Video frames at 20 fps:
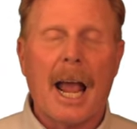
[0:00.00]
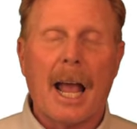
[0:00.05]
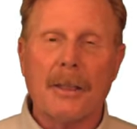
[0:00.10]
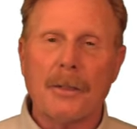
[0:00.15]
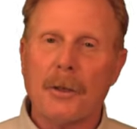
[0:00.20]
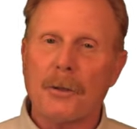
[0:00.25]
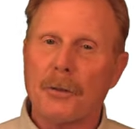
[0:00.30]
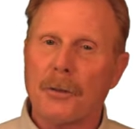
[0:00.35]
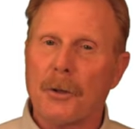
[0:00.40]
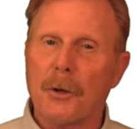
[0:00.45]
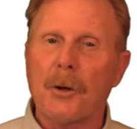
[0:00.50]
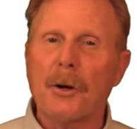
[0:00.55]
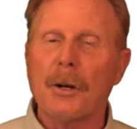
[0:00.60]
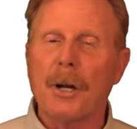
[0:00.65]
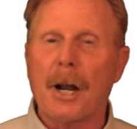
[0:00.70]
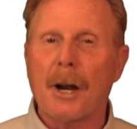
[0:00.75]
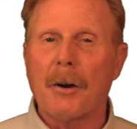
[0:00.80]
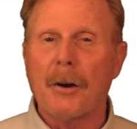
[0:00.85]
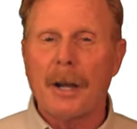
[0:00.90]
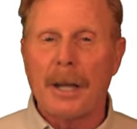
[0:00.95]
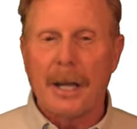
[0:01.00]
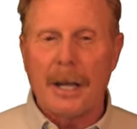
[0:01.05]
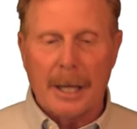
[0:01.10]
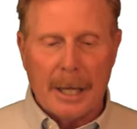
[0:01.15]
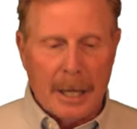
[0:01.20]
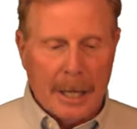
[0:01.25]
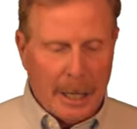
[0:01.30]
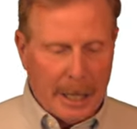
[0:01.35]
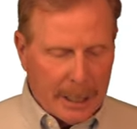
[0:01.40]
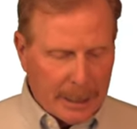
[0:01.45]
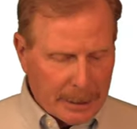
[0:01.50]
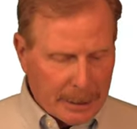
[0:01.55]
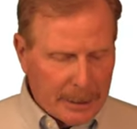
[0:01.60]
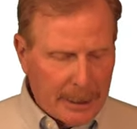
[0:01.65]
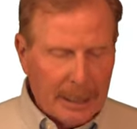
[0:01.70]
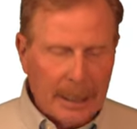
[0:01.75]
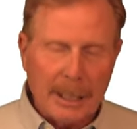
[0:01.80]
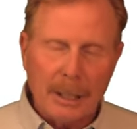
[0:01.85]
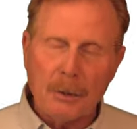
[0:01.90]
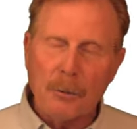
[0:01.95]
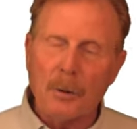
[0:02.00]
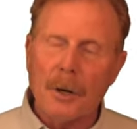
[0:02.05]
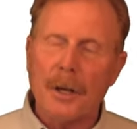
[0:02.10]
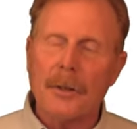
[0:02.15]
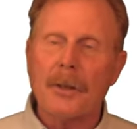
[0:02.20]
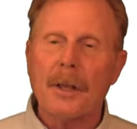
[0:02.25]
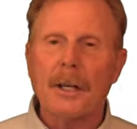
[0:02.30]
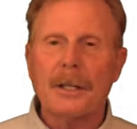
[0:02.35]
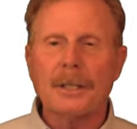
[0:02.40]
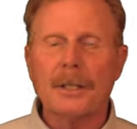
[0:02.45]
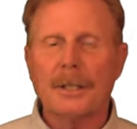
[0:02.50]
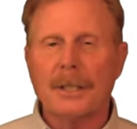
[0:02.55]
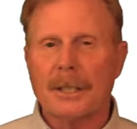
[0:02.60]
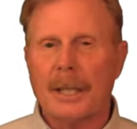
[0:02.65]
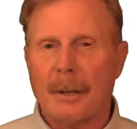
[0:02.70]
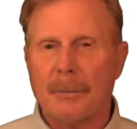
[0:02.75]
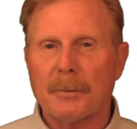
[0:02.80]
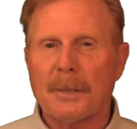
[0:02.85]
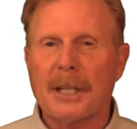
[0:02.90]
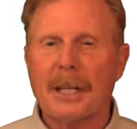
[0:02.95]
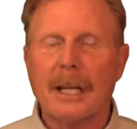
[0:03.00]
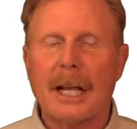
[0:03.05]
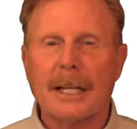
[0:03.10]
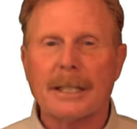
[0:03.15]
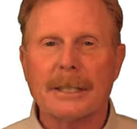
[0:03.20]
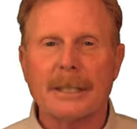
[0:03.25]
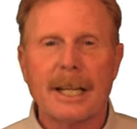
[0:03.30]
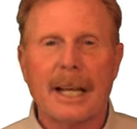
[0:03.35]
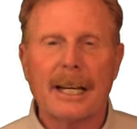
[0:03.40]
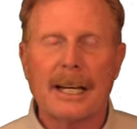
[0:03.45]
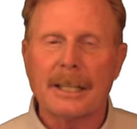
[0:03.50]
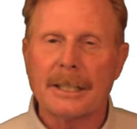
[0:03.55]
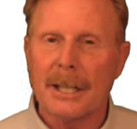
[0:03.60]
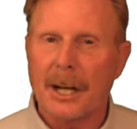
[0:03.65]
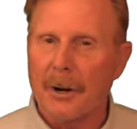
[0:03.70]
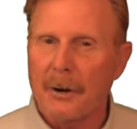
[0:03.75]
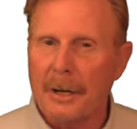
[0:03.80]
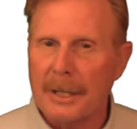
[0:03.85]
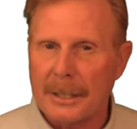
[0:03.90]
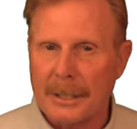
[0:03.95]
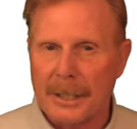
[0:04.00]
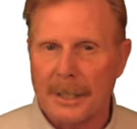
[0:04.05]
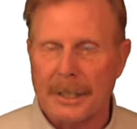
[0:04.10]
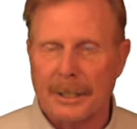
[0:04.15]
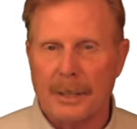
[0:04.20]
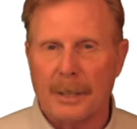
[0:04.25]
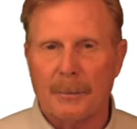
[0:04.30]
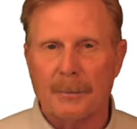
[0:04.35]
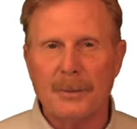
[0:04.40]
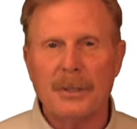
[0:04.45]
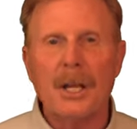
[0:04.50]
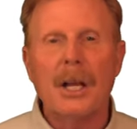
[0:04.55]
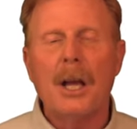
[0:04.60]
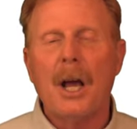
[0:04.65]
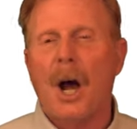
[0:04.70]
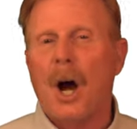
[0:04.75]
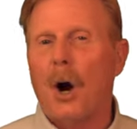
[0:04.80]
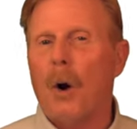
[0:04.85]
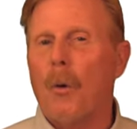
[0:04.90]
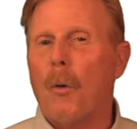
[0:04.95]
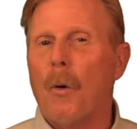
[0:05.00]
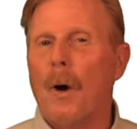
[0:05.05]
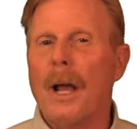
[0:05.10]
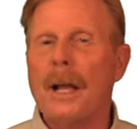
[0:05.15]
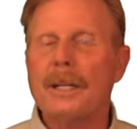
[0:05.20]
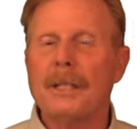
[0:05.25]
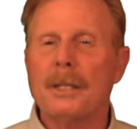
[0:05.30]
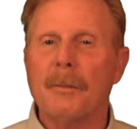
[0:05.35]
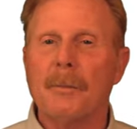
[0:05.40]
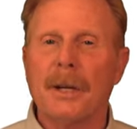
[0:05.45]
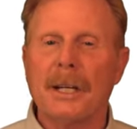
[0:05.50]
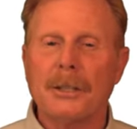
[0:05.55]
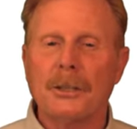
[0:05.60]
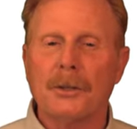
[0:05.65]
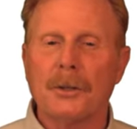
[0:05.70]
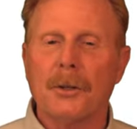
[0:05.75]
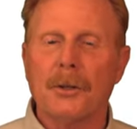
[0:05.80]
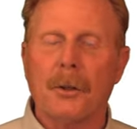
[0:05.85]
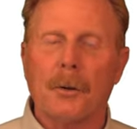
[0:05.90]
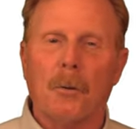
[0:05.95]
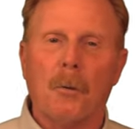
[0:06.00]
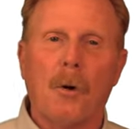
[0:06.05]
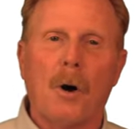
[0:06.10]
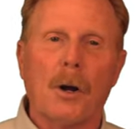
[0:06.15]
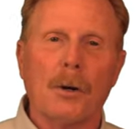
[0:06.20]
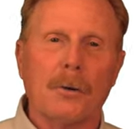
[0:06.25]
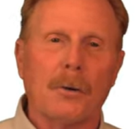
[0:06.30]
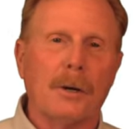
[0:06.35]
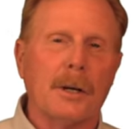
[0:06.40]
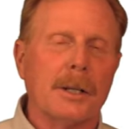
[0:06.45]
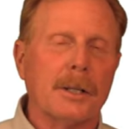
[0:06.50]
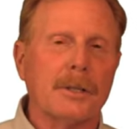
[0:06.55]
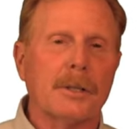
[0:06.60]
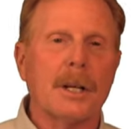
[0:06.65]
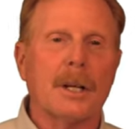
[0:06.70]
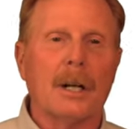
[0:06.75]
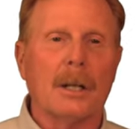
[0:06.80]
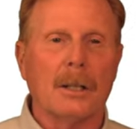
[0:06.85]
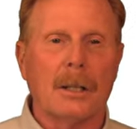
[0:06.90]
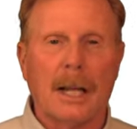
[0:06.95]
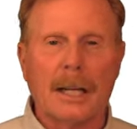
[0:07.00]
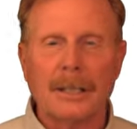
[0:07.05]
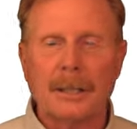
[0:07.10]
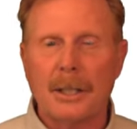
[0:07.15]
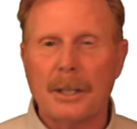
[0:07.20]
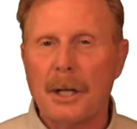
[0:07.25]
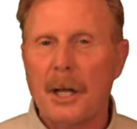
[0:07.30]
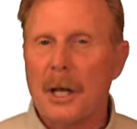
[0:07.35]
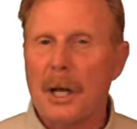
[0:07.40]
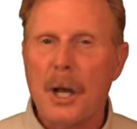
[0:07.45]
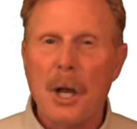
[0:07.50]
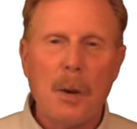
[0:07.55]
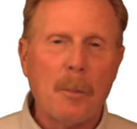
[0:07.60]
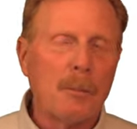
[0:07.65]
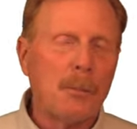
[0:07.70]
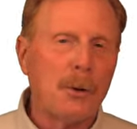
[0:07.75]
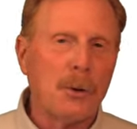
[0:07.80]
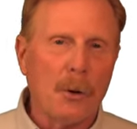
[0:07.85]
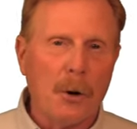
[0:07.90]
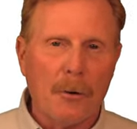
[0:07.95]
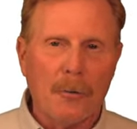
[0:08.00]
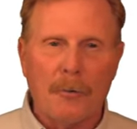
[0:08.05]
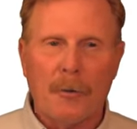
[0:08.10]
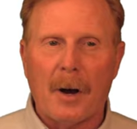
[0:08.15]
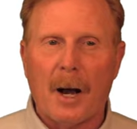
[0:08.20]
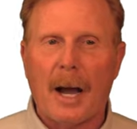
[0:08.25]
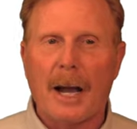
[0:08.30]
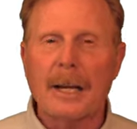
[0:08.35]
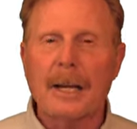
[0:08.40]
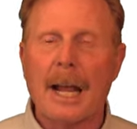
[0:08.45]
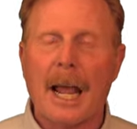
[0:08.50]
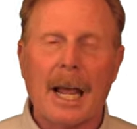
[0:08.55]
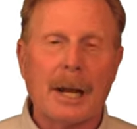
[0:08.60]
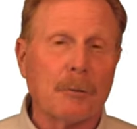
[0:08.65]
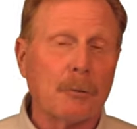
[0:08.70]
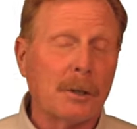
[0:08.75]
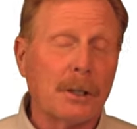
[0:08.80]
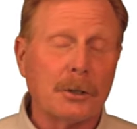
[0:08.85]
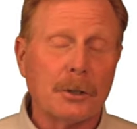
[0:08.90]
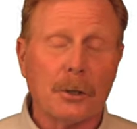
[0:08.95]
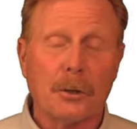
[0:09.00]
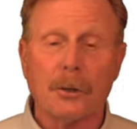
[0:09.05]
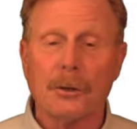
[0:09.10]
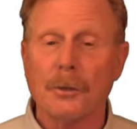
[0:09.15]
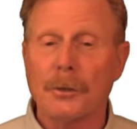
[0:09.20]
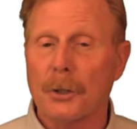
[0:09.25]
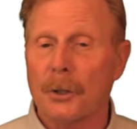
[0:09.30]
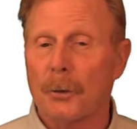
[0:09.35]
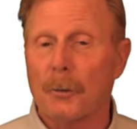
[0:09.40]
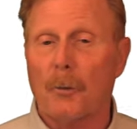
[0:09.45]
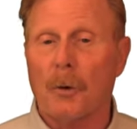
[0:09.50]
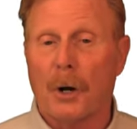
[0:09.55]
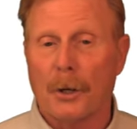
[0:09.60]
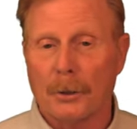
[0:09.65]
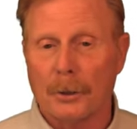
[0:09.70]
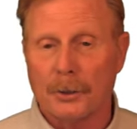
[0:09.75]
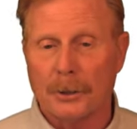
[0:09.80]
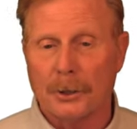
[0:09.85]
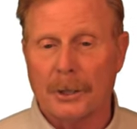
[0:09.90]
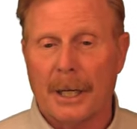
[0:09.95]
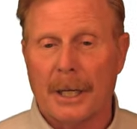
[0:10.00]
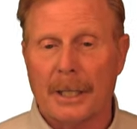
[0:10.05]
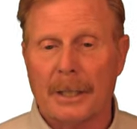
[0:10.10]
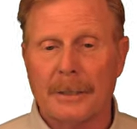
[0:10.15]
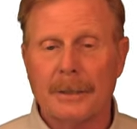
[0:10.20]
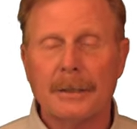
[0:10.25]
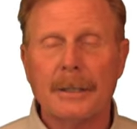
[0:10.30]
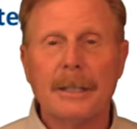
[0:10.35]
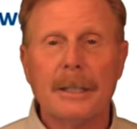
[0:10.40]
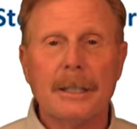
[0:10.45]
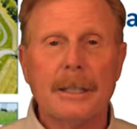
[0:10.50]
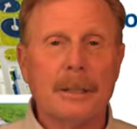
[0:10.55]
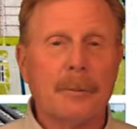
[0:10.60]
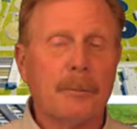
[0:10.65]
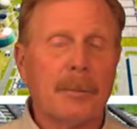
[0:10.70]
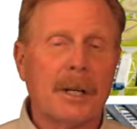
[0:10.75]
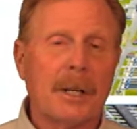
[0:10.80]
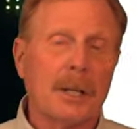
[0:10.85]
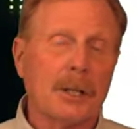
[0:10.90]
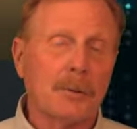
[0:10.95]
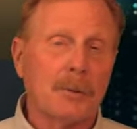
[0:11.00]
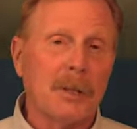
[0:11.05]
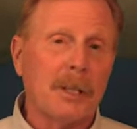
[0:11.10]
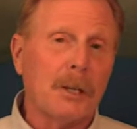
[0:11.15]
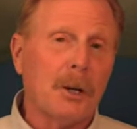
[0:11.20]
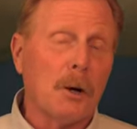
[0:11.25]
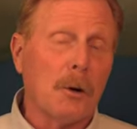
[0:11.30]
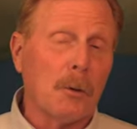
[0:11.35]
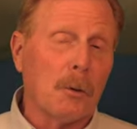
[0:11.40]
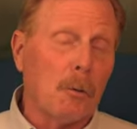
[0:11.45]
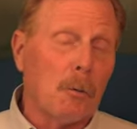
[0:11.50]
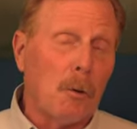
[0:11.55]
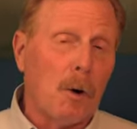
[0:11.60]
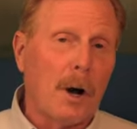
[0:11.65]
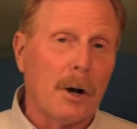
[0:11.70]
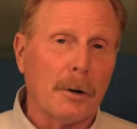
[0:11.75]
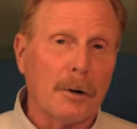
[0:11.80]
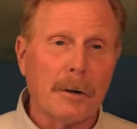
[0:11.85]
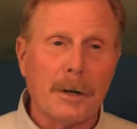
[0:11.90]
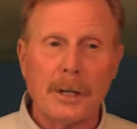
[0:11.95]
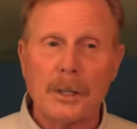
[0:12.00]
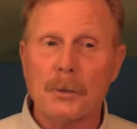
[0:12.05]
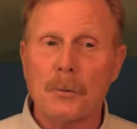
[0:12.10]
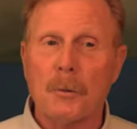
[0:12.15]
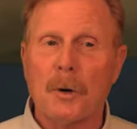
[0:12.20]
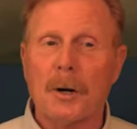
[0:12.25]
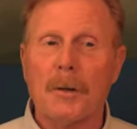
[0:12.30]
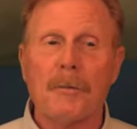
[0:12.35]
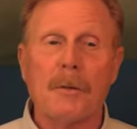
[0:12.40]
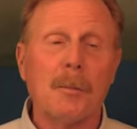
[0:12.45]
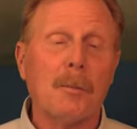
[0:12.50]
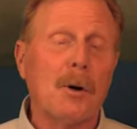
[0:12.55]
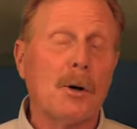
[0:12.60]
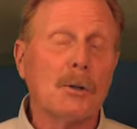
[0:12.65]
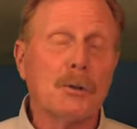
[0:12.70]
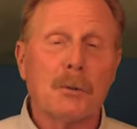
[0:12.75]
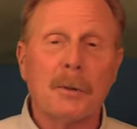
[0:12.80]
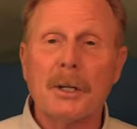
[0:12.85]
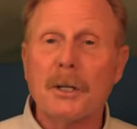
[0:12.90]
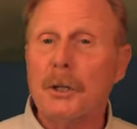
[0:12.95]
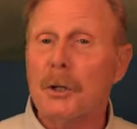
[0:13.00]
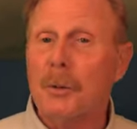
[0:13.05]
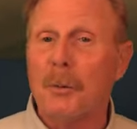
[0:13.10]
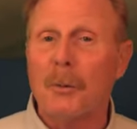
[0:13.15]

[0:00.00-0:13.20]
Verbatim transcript: And the third area is dealing with septic and sanitary systems a way to make sure that water is collected, purified, and returned to the watershed because we know that water is one of the most